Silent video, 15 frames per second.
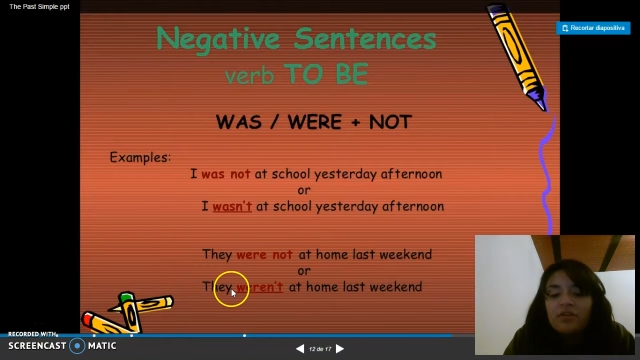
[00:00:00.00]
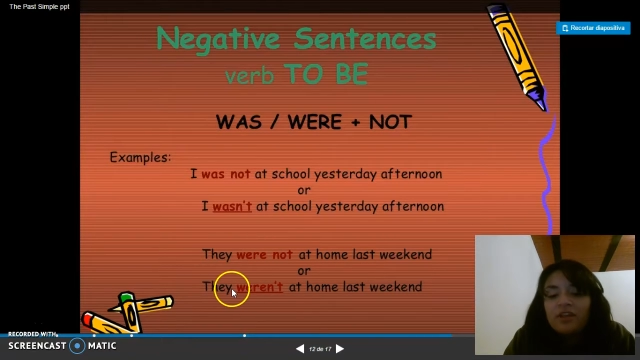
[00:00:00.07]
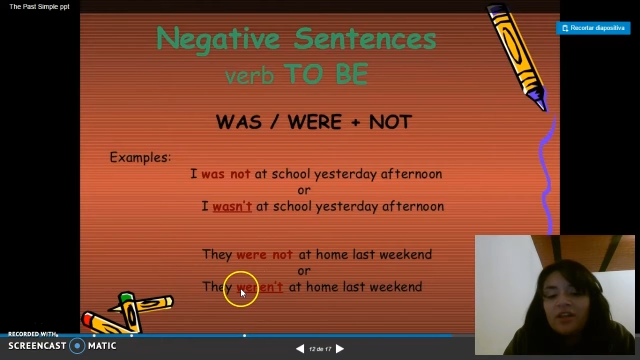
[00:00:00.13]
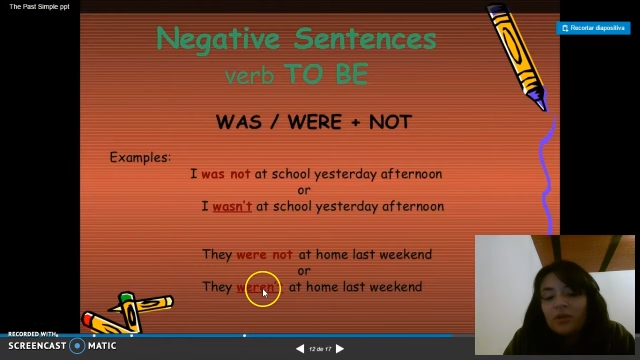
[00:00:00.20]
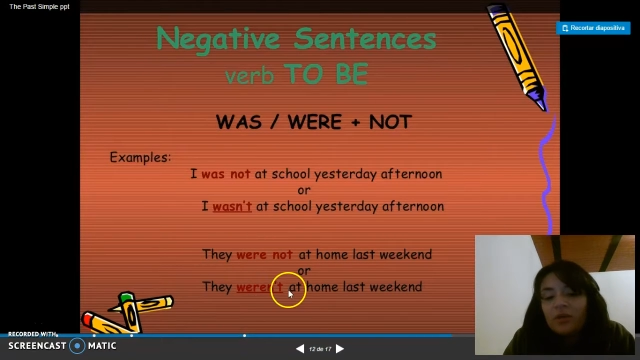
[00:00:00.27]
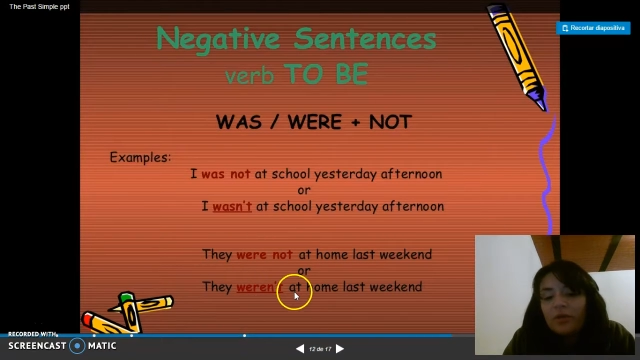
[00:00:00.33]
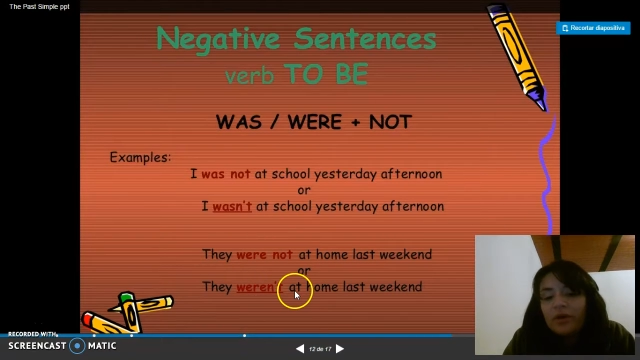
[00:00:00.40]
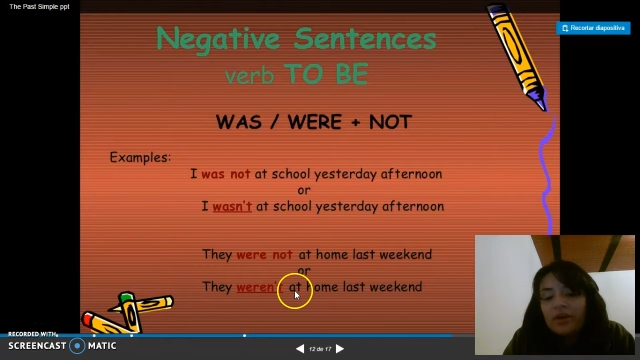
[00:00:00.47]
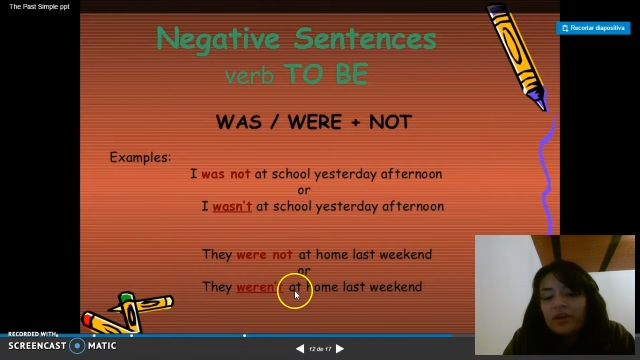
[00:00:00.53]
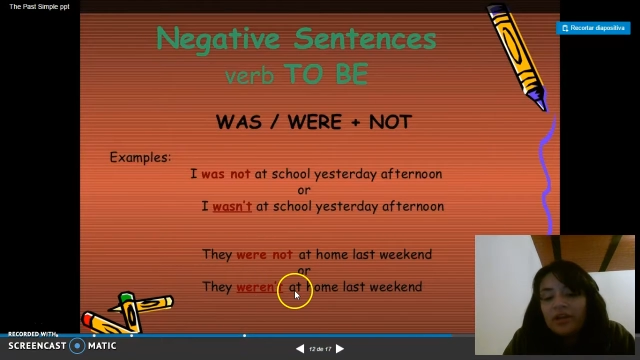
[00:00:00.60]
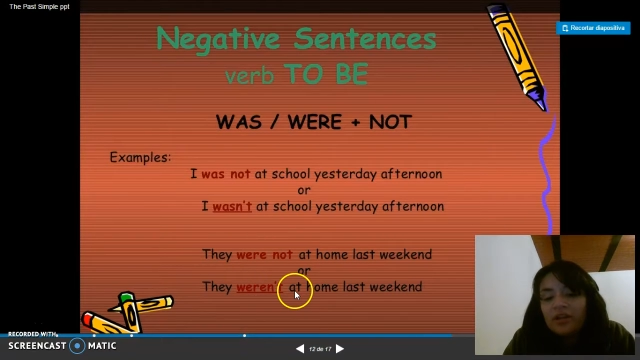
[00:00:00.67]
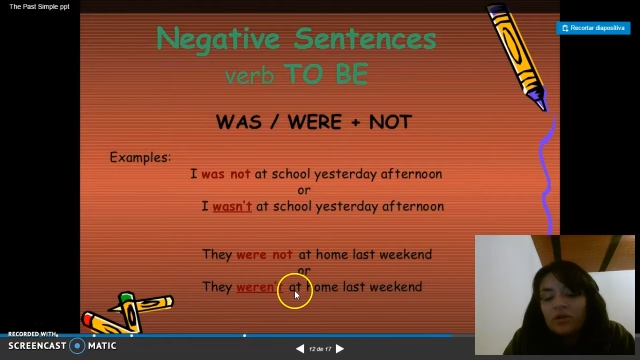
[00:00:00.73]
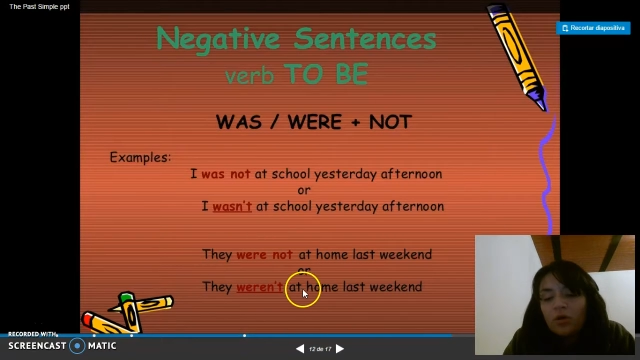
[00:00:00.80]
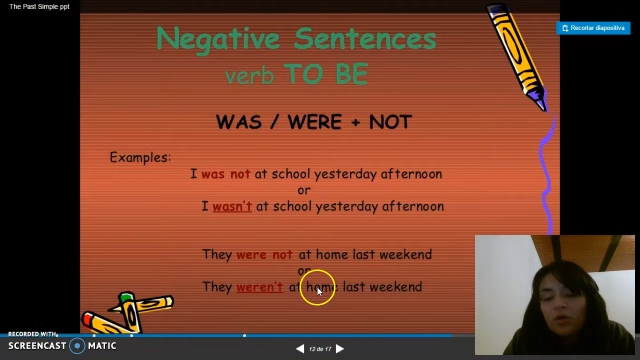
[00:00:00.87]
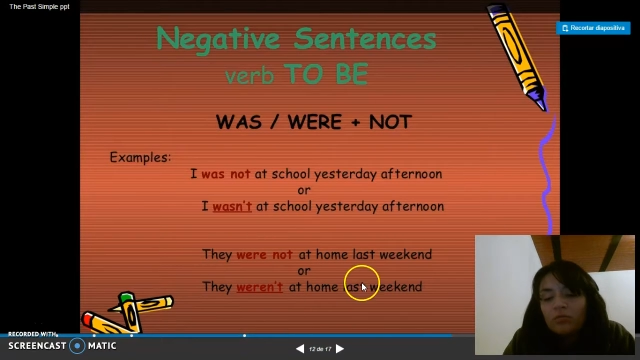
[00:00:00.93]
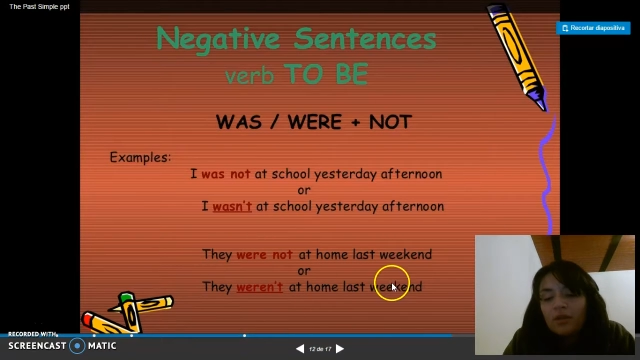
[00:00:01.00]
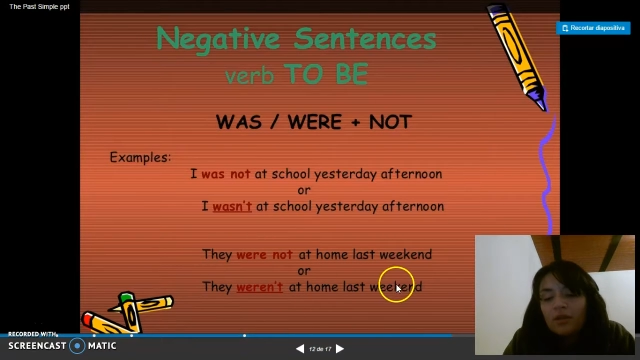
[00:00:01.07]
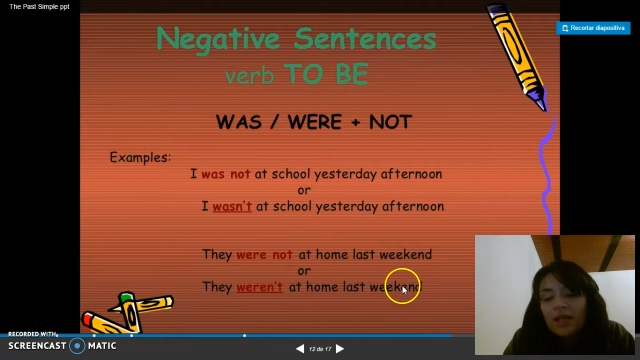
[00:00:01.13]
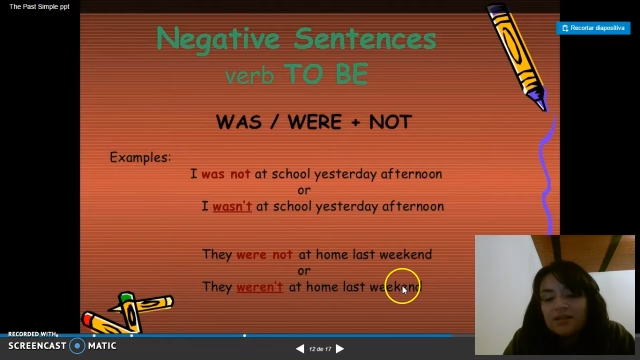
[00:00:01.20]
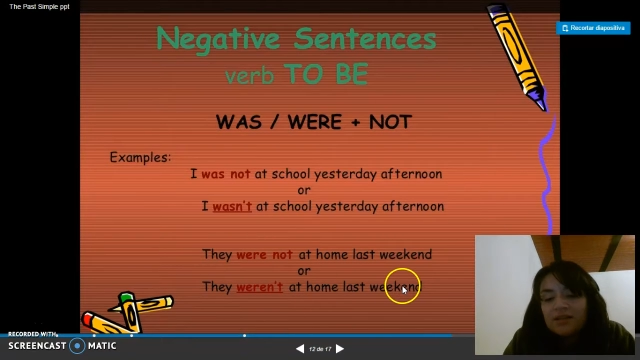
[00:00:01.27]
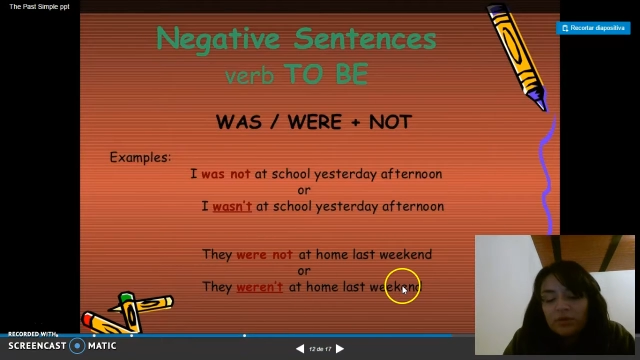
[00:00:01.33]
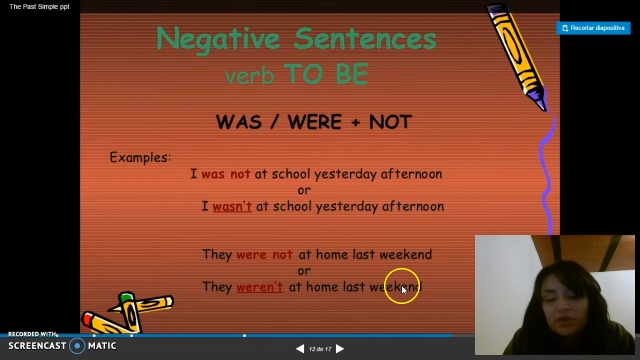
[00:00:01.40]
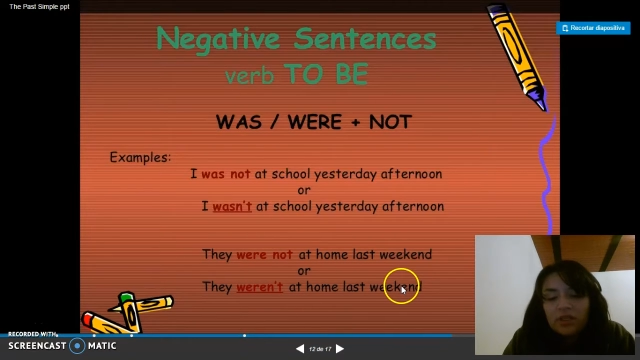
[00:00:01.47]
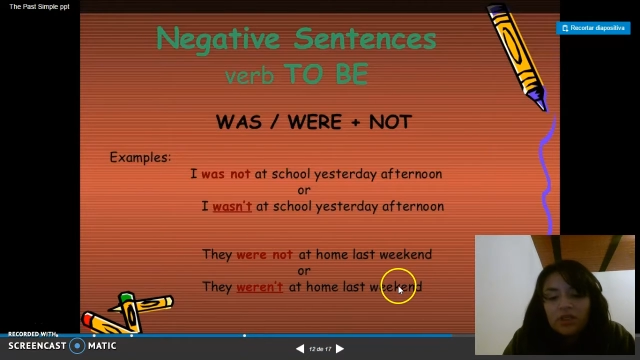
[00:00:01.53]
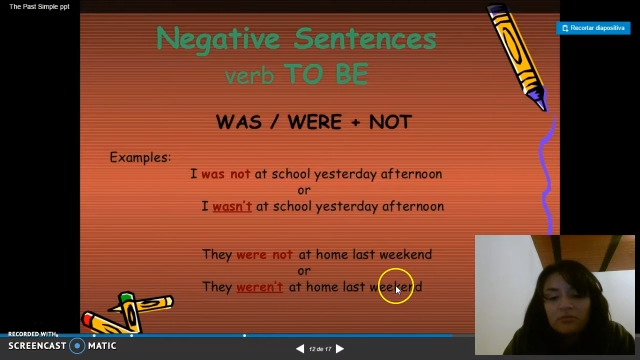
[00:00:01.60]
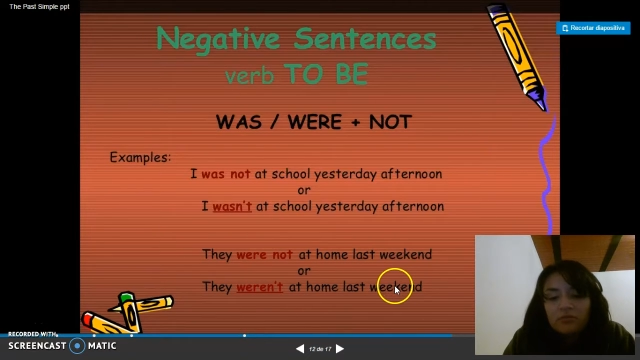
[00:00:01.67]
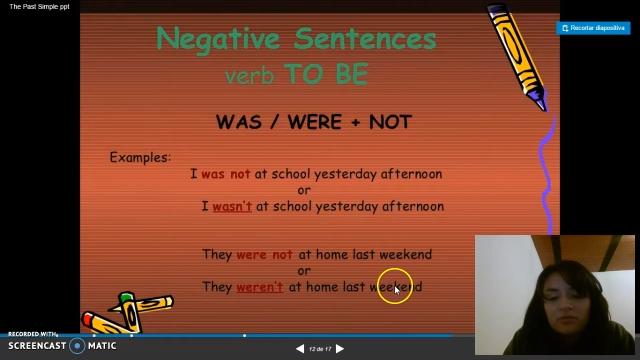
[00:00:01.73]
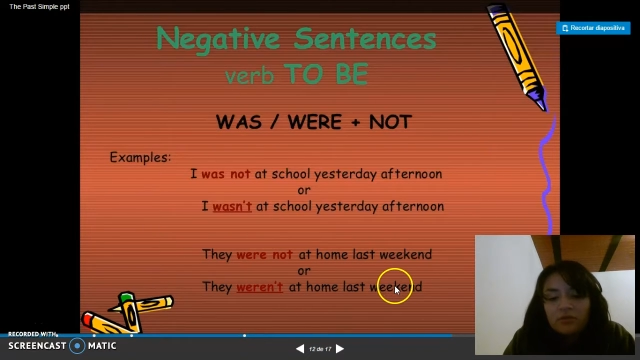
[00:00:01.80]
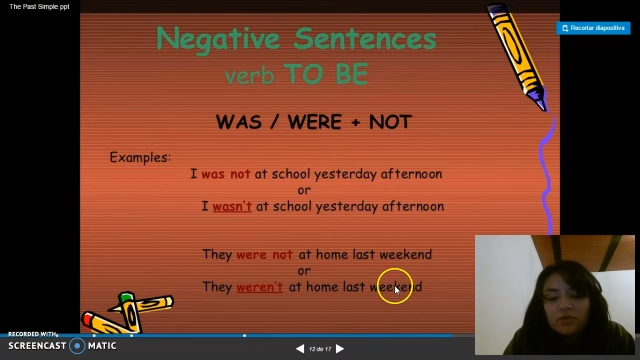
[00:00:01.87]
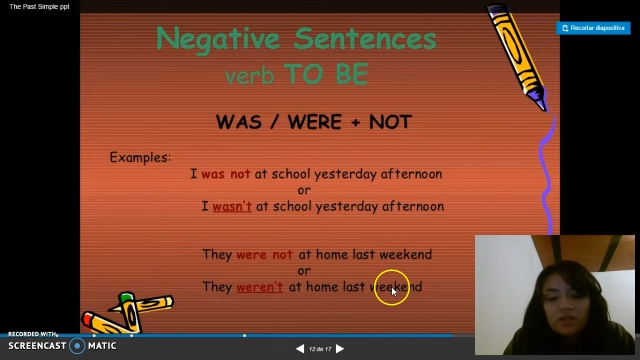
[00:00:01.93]
or they weren't at home last
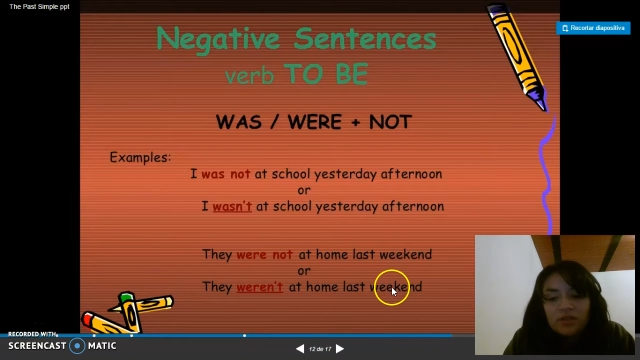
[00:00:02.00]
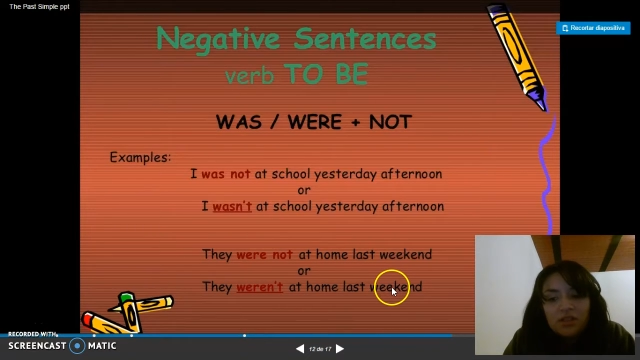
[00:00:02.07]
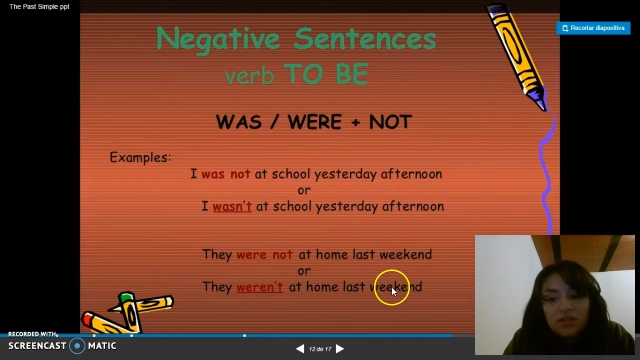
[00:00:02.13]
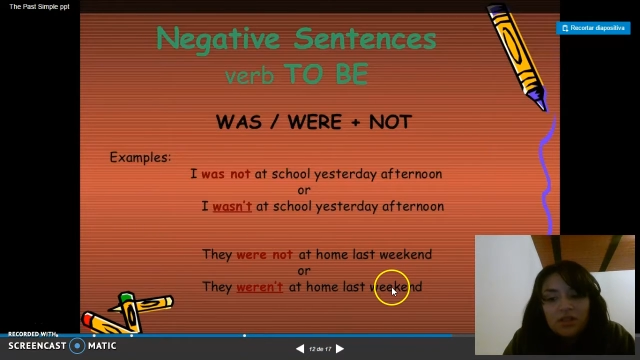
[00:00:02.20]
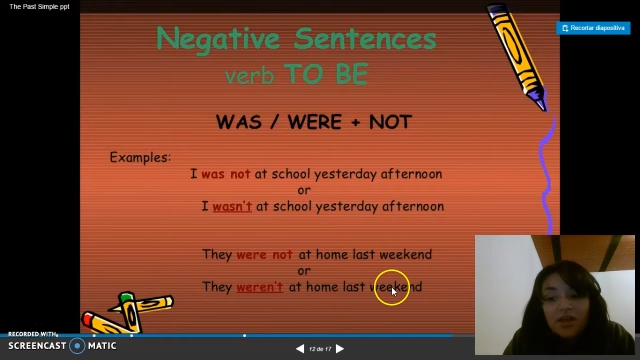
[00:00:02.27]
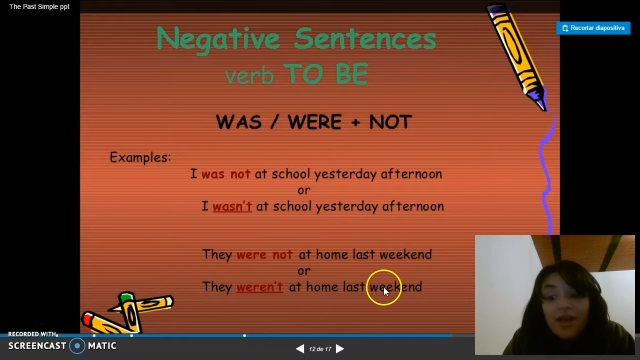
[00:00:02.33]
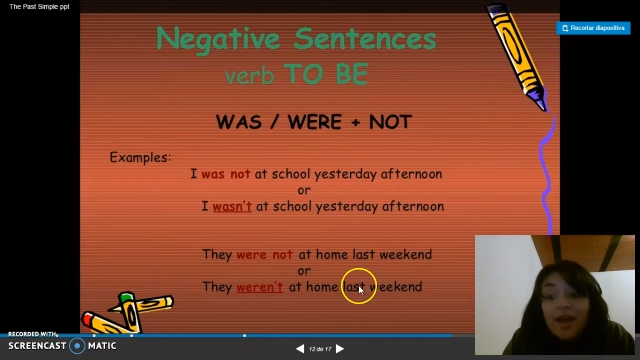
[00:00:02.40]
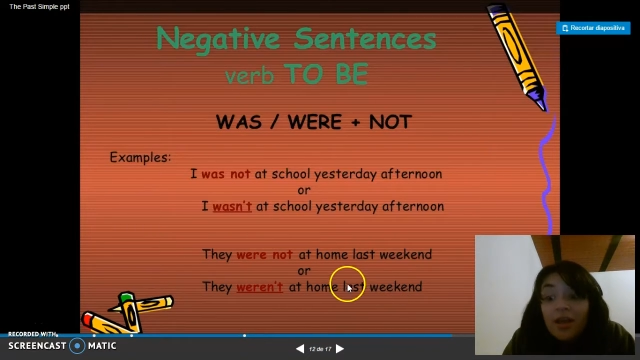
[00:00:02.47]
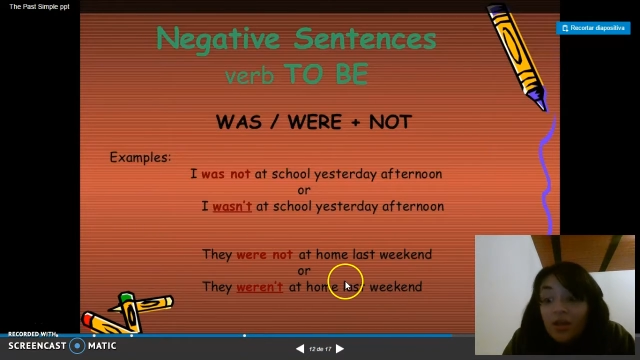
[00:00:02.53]
weekend. You see?